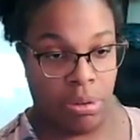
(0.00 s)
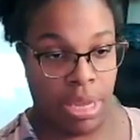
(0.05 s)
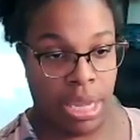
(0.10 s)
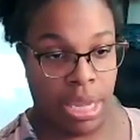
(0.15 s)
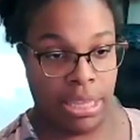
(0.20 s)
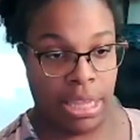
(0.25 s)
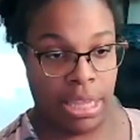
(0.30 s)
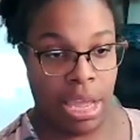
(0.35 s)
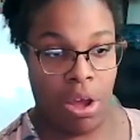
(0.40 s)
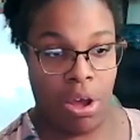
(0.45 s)

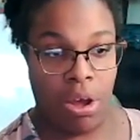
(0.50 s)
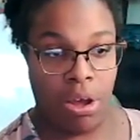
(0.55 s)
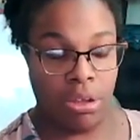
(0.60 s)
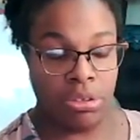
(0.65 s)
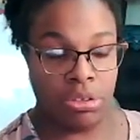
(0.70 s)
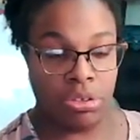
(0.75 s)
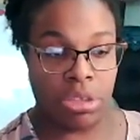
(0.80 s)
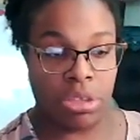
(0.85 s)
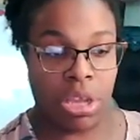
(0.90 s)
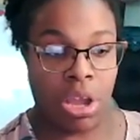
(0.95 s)
You know,
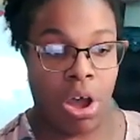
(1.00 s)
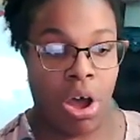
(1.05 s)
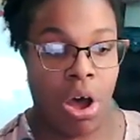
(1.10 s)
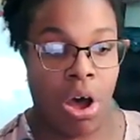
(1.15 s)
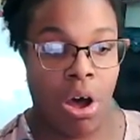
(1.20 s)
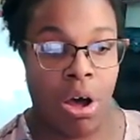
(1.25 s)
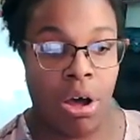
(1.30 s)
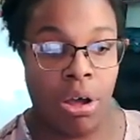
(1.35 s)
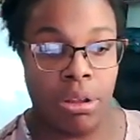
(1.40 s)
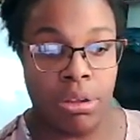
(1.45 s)
they
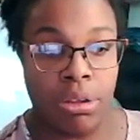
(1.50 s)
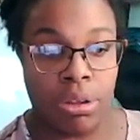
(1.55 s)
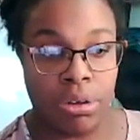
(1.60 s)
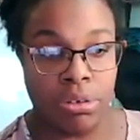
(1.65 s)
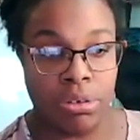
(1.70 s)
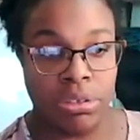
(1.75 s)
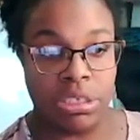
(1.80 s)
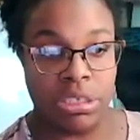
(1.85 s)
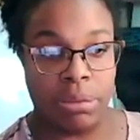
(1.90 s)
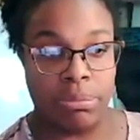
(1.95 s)
all do, they
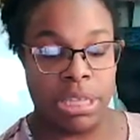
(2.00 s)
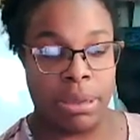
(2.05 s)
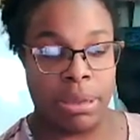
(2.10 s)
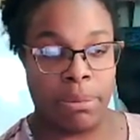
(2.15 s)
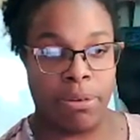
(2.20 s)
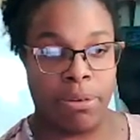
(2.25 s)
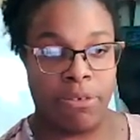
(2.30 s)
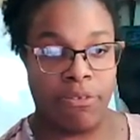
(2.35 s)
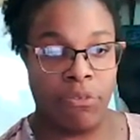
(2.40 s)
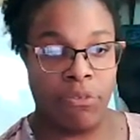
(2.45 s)
all
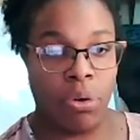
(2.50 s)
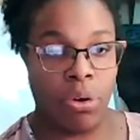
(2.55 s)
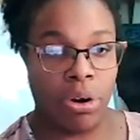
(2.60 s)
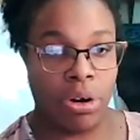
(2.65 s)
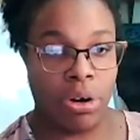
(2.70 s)
learn something.